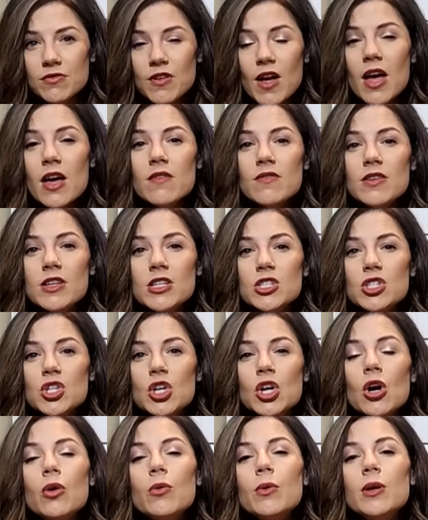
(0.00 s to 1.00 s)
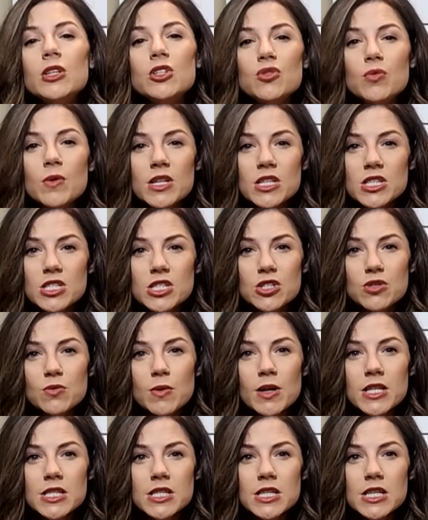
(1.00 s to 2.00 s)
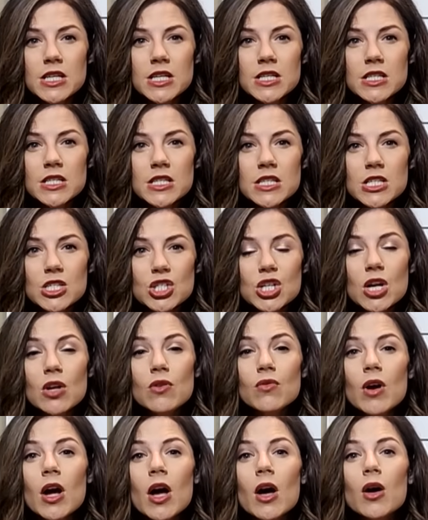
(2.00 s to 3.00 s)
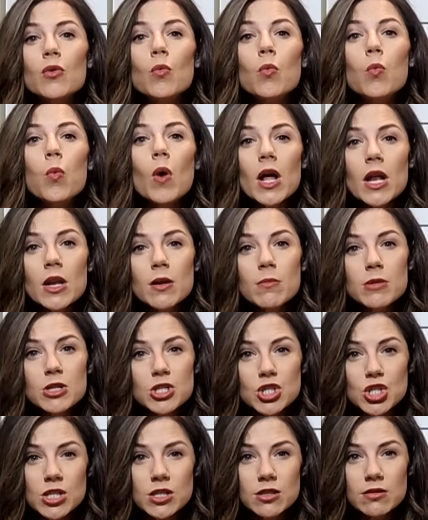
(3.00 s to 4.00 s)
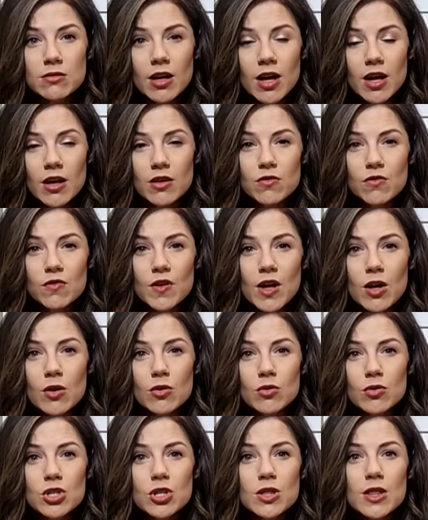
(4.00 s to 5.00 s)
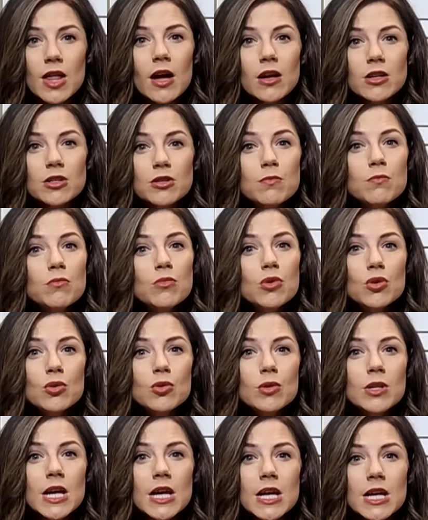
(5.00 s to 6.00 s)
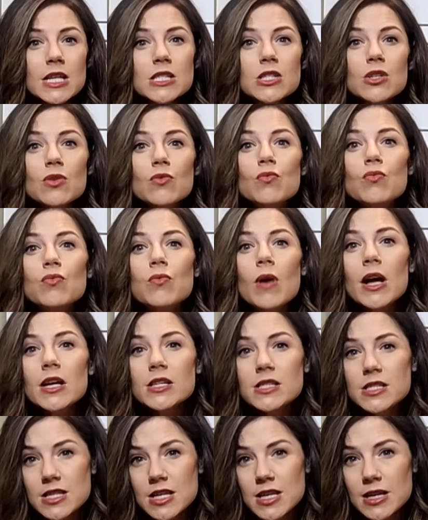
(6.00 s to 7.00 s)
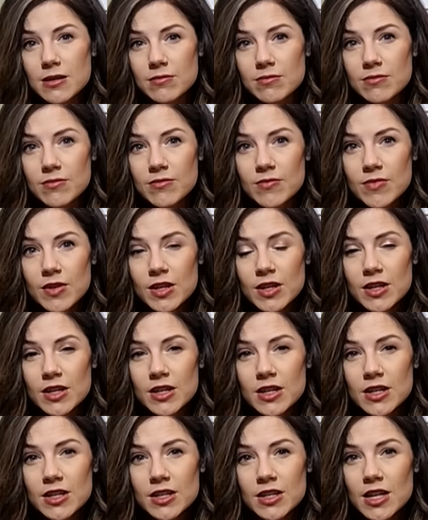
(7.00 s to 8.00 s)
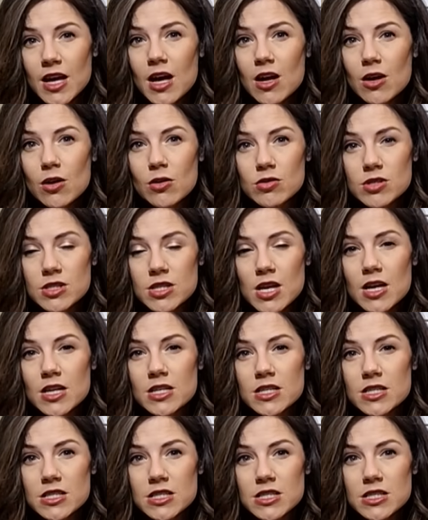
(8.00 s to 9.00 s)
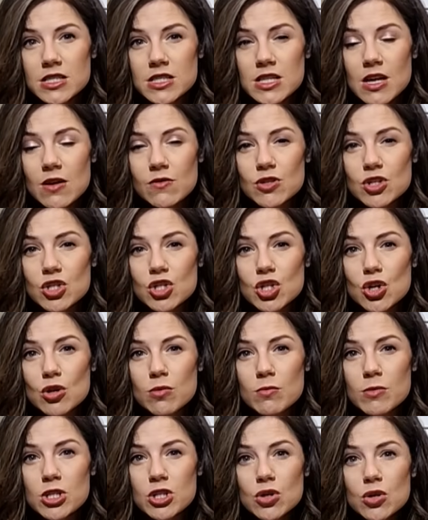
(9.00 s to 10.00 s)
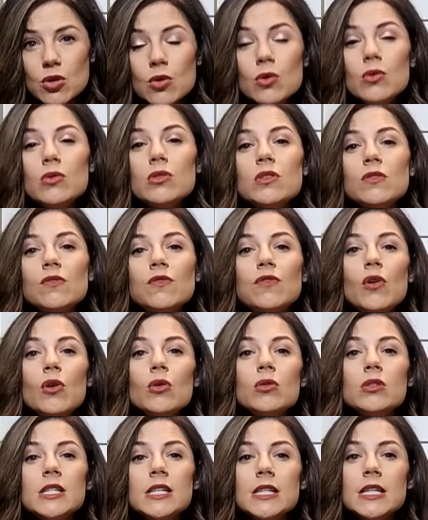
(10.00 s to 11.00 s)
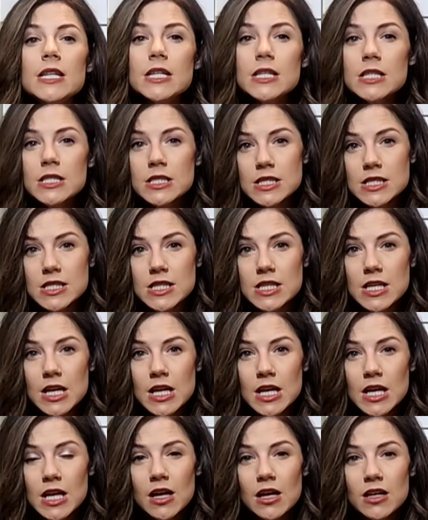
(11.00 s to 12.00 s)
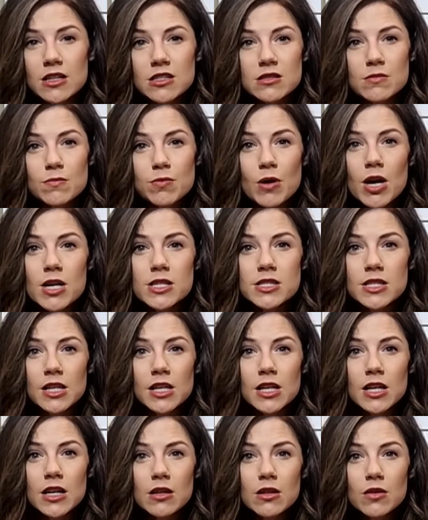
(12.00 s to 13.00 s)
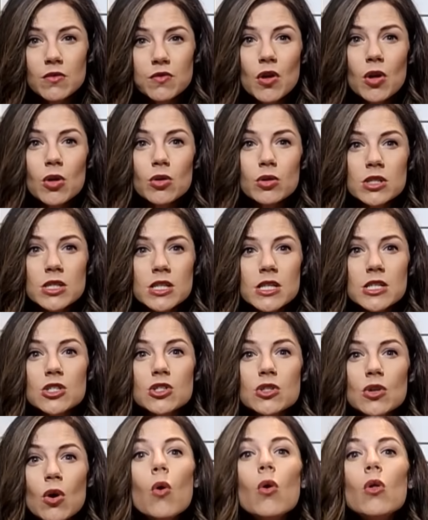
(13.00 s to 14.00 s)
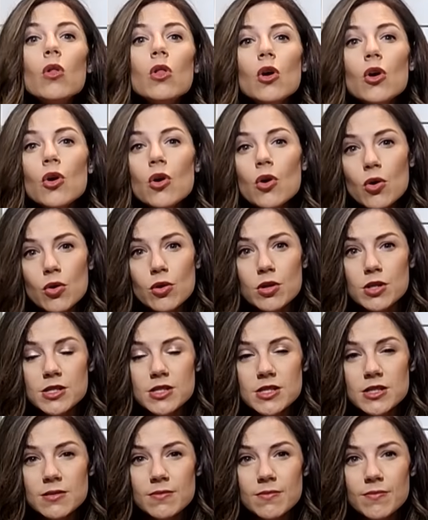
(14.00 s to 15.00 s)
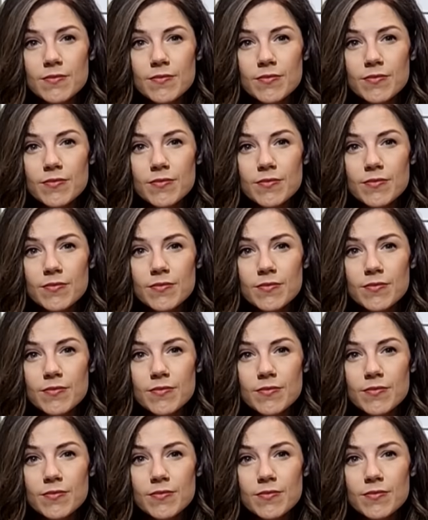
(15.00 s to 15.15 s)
Five years ago in 2020, India Chandrayaan 1 mission had found that moon is rusting. Now scientists have determined whose fault it is. And surprisingly, the fault is all Earth's.